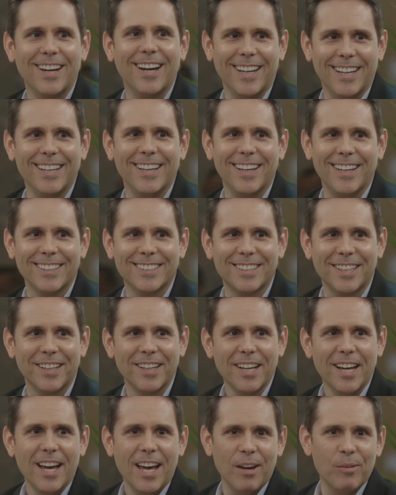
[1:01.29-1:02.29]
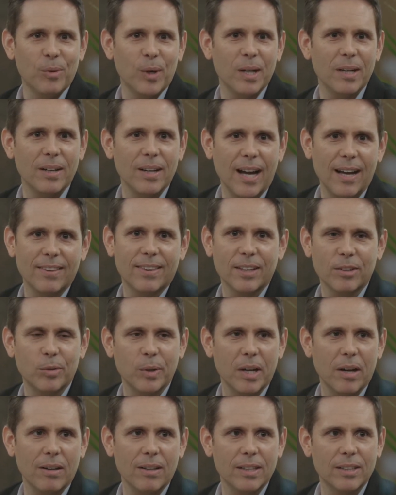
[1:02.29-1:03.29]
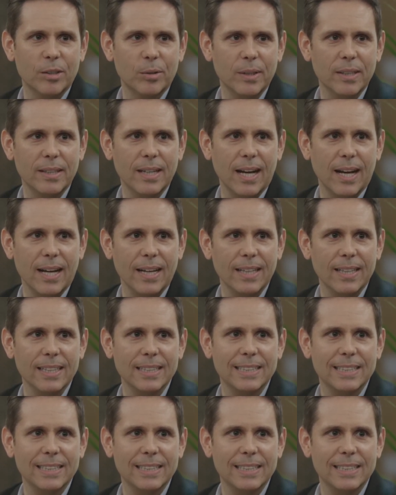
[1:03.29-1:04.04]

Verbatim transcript: stuff, right? And what I think we all agreed on